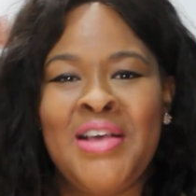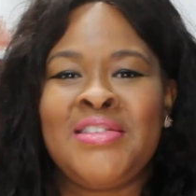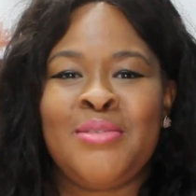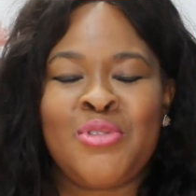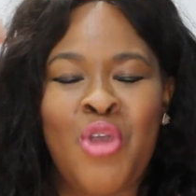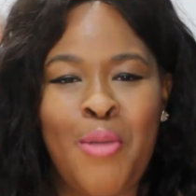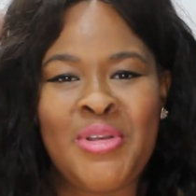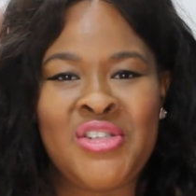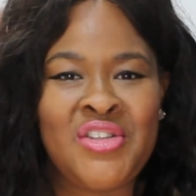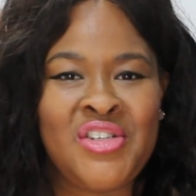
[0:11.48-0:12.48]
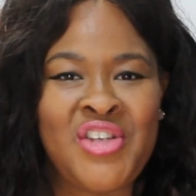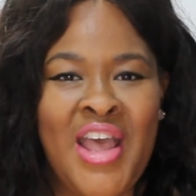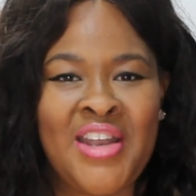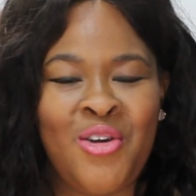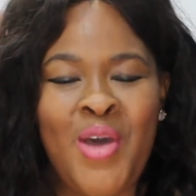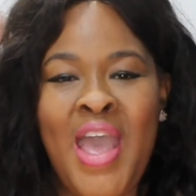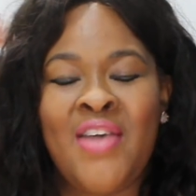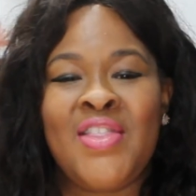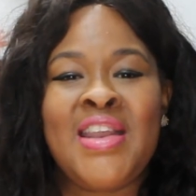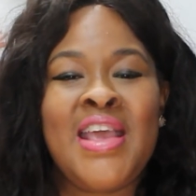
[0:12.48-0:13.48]
subscribing to the channel,
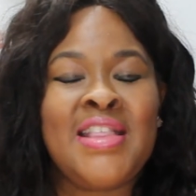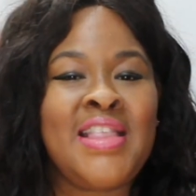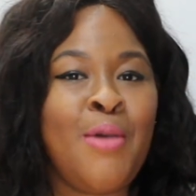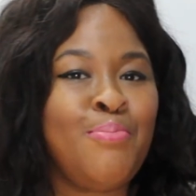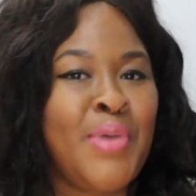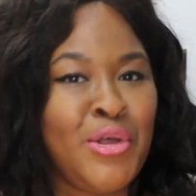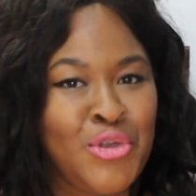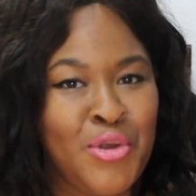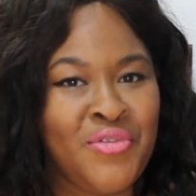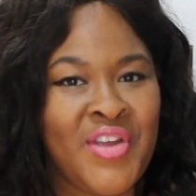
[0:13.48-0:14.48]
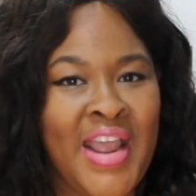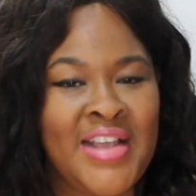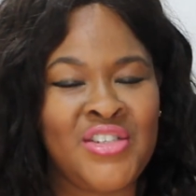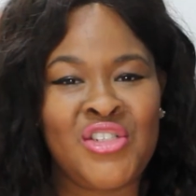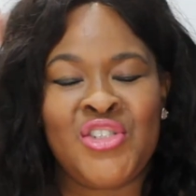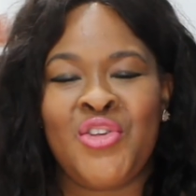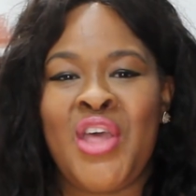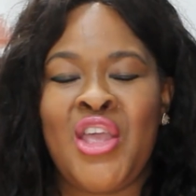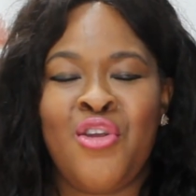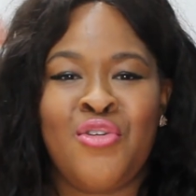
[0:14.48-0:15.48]
and then hit that bell notification so
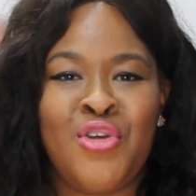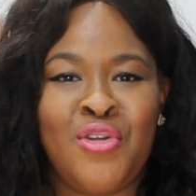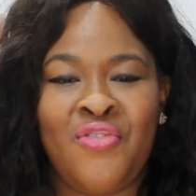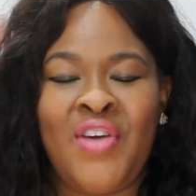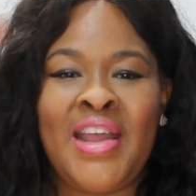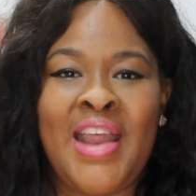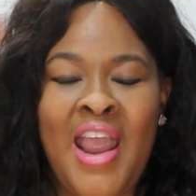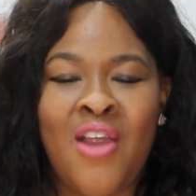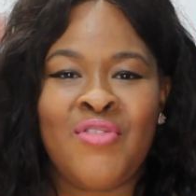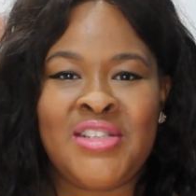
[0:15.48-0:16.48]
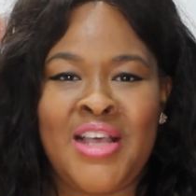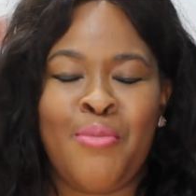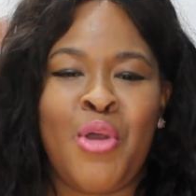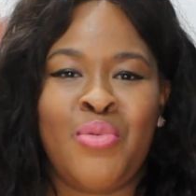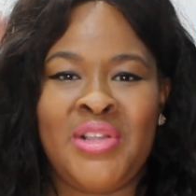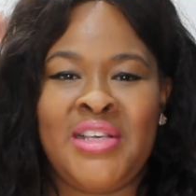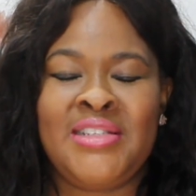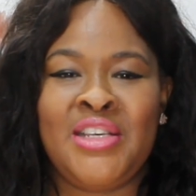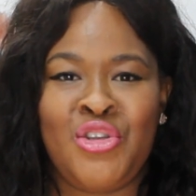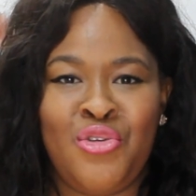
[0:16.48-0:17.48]
that you're notified every time I
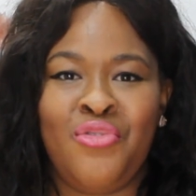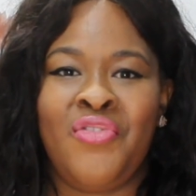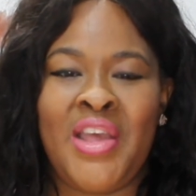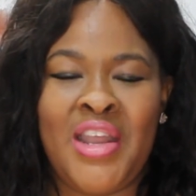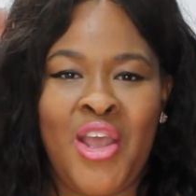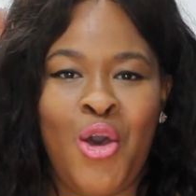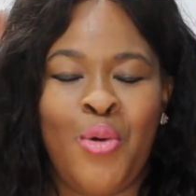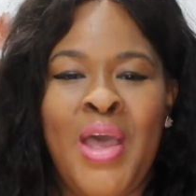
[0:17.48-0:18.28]
release a new video.